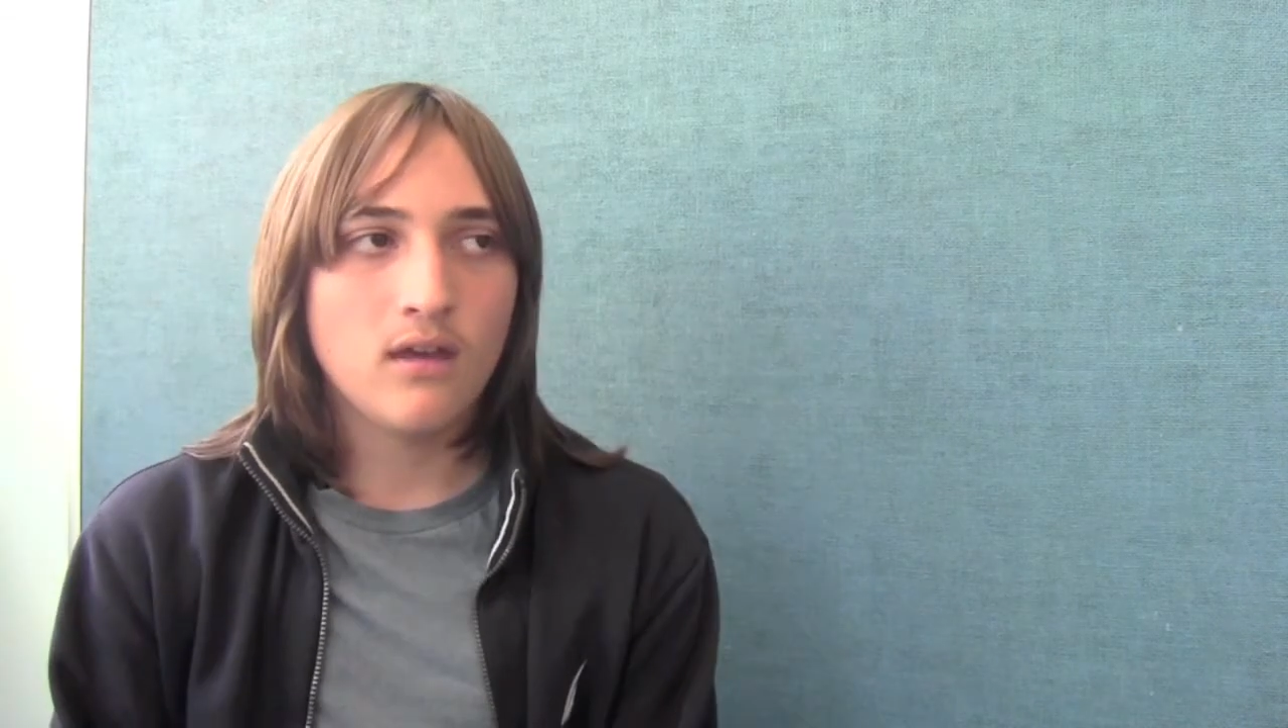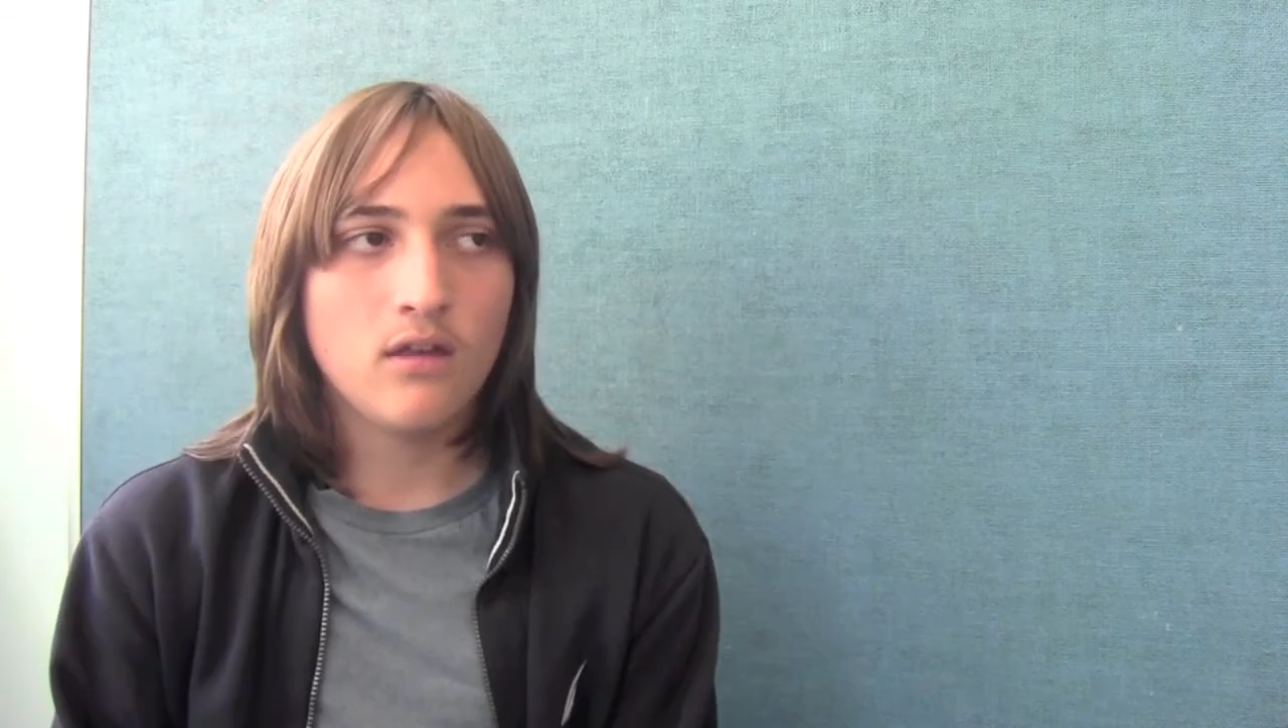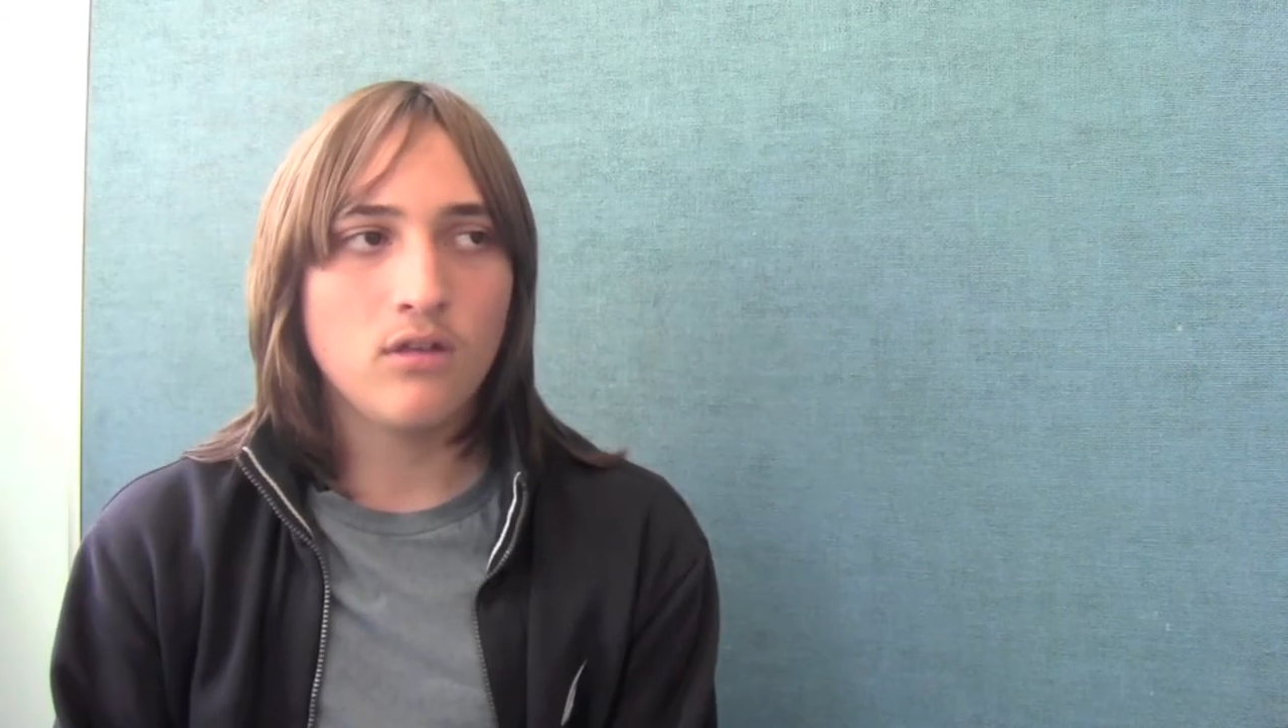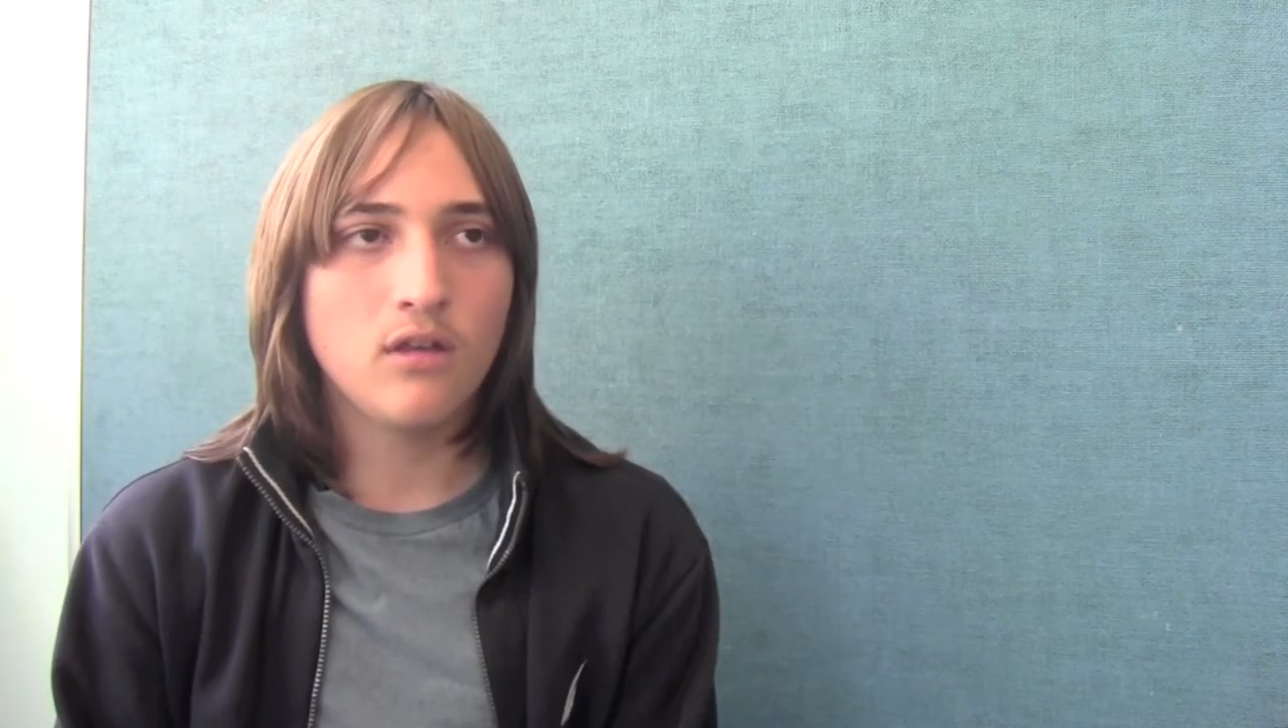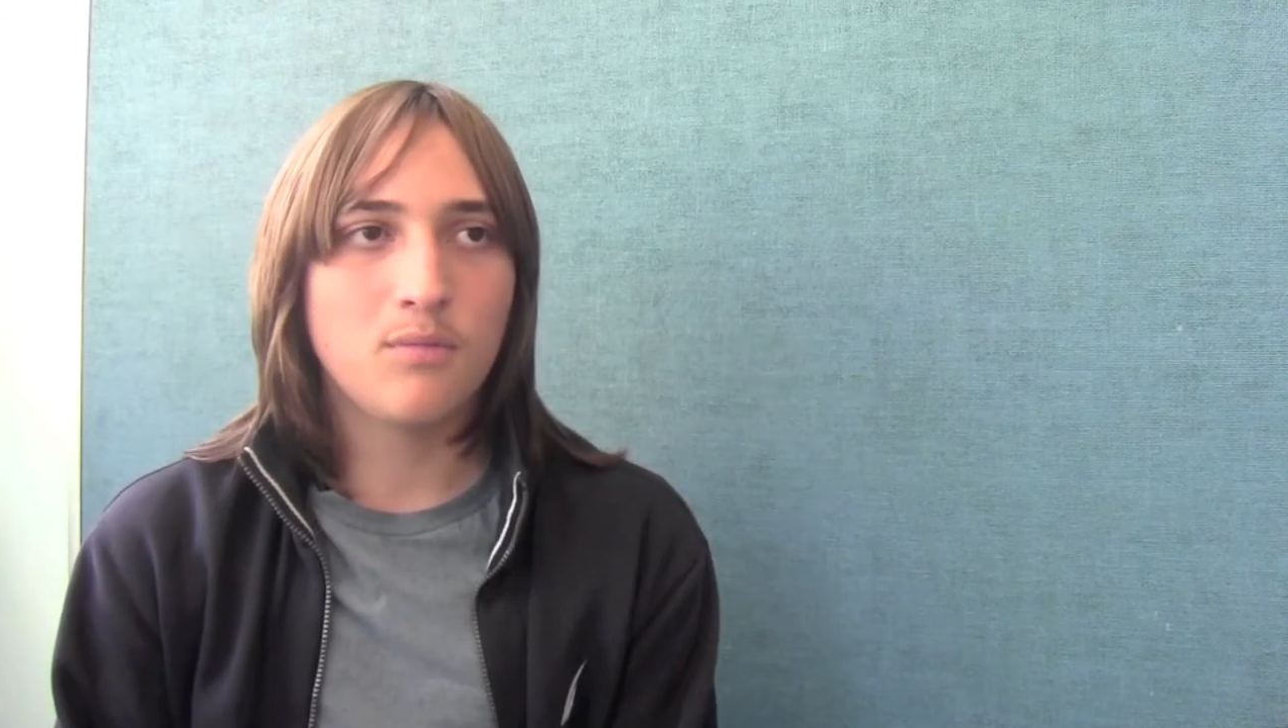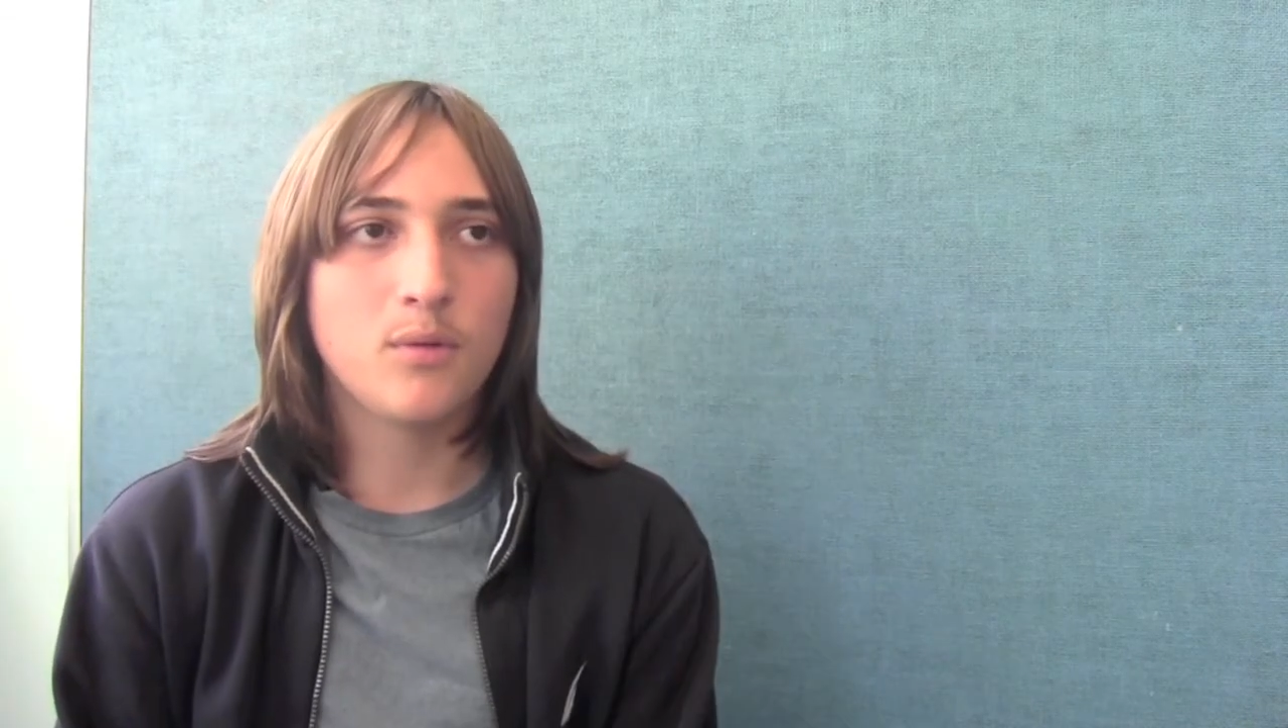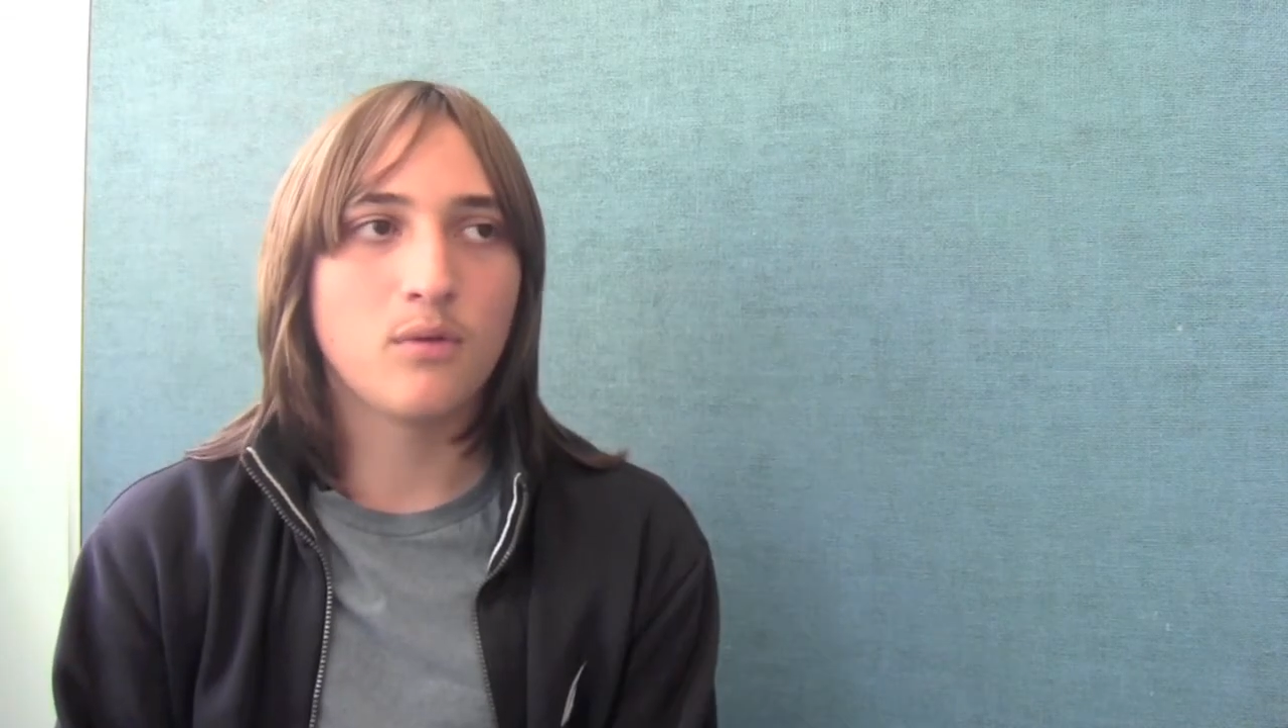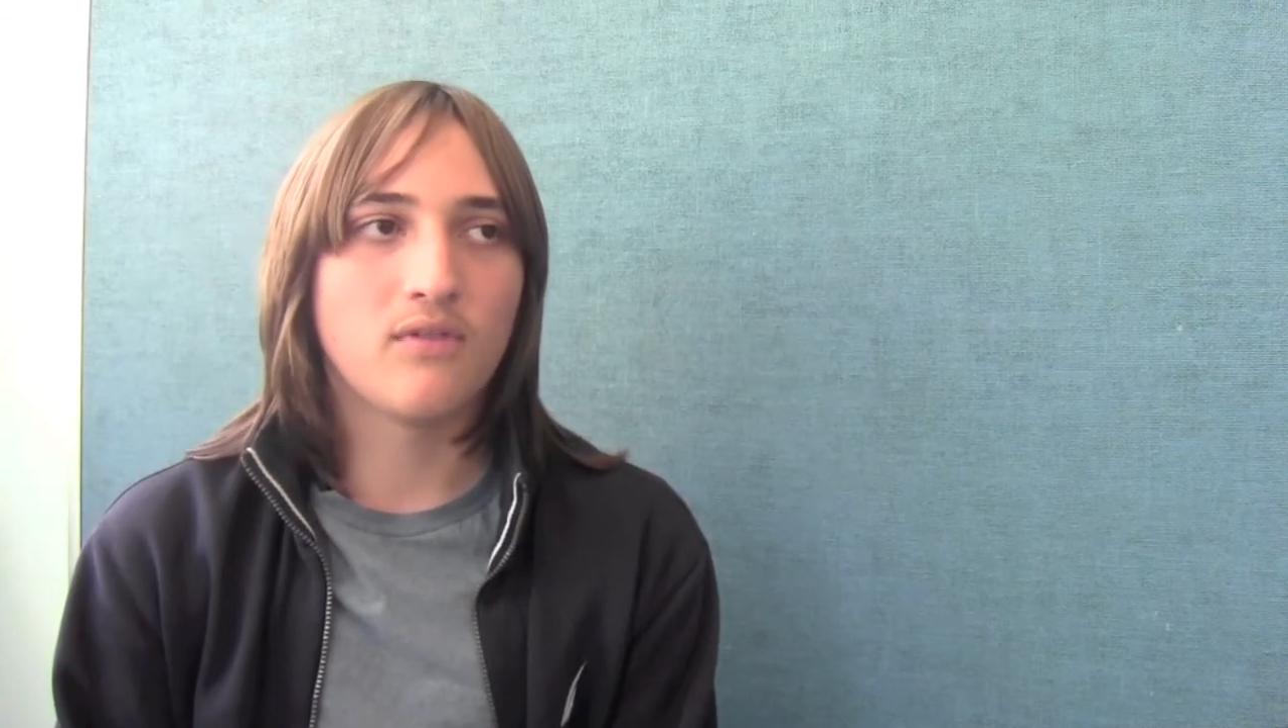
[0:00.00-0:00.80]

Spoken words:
Educate people